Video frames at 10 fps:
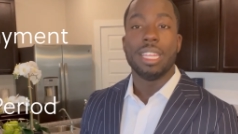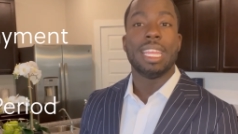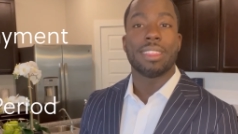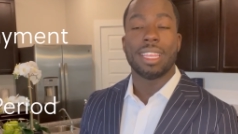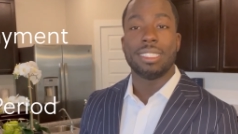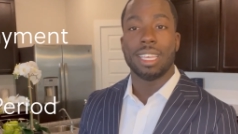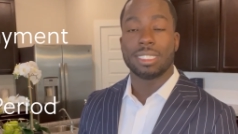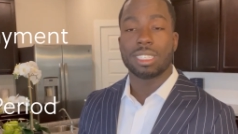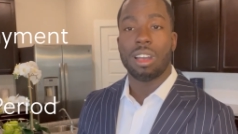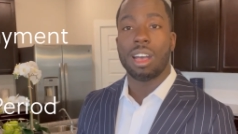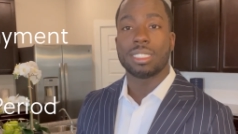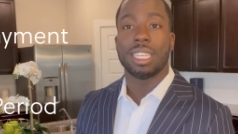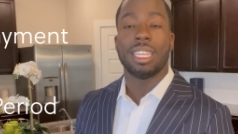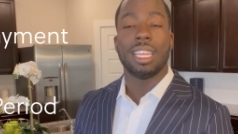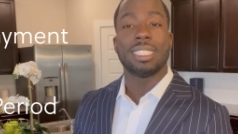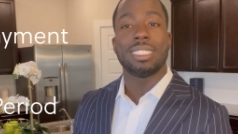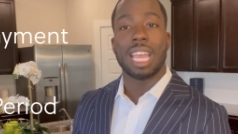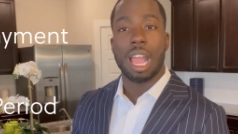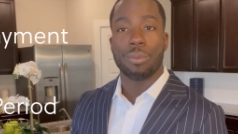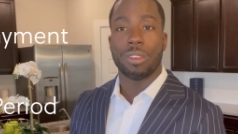Now that does cost and it is
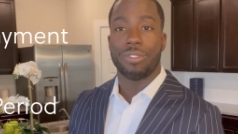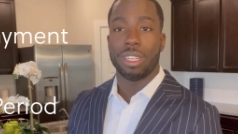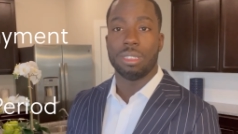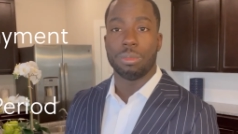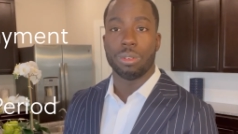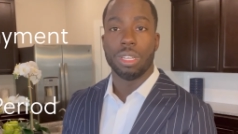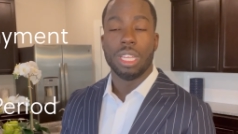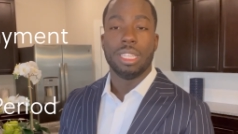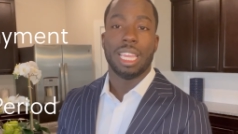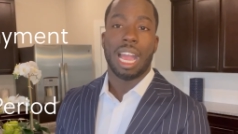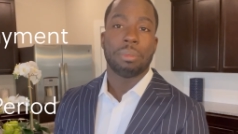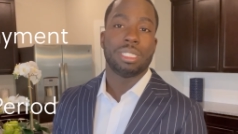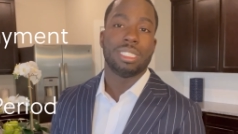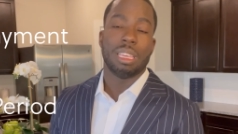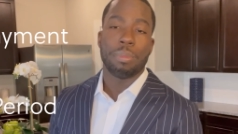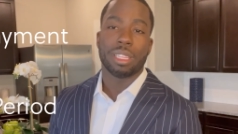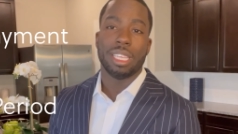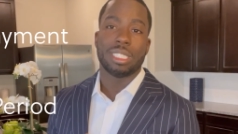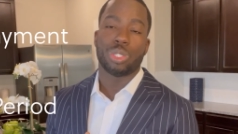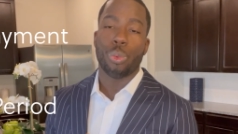non-refundable. The option
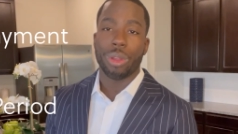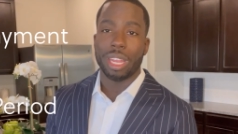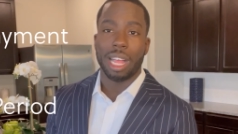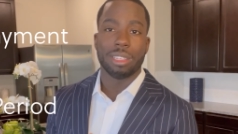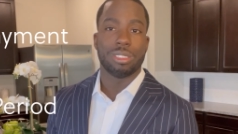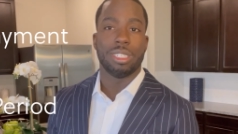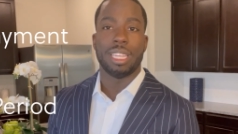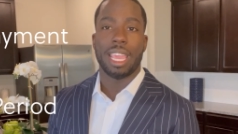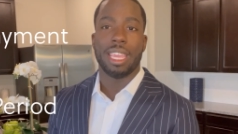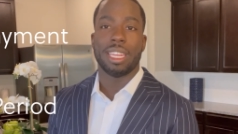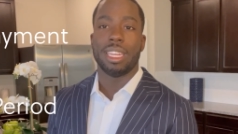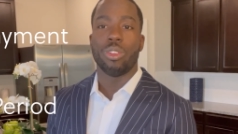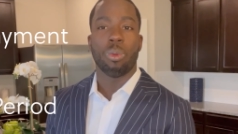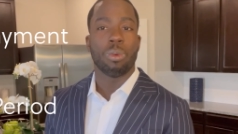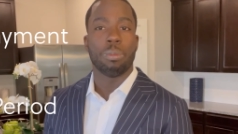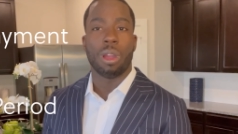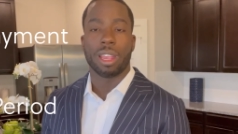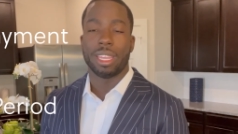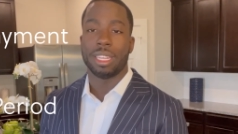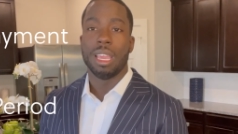typically is $20 a day in a normal
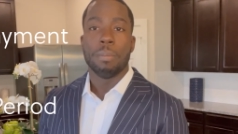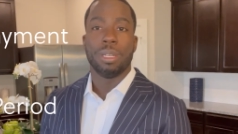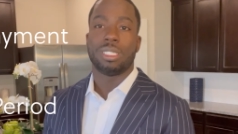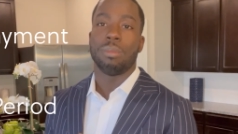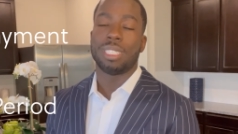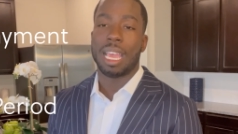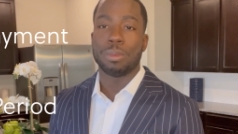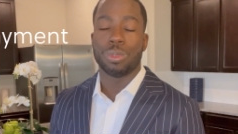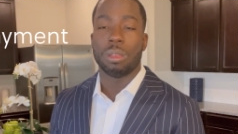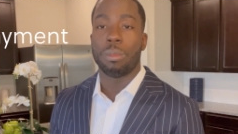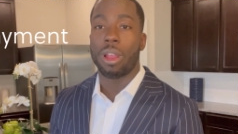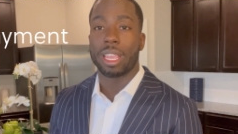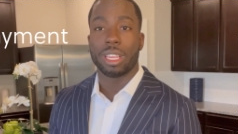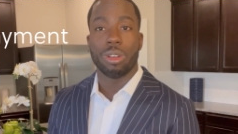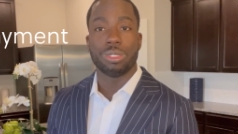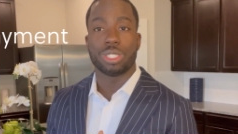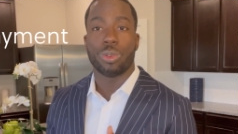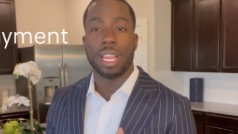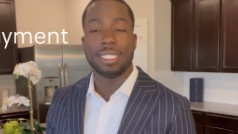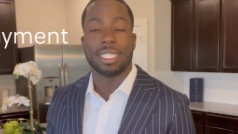market, but sometimes when the market goes
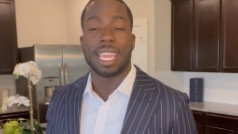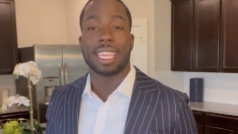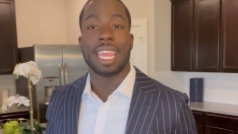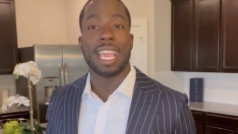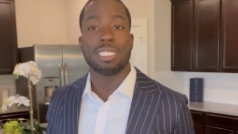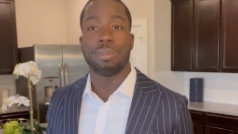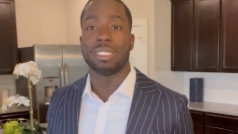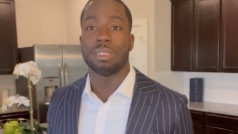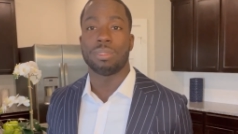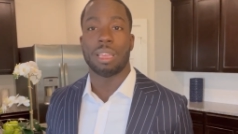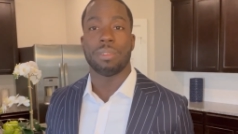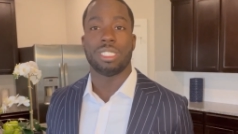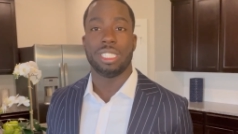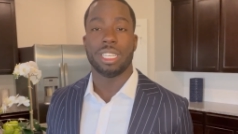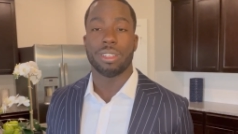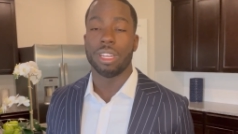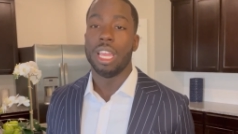crazy like it has been sometime this year,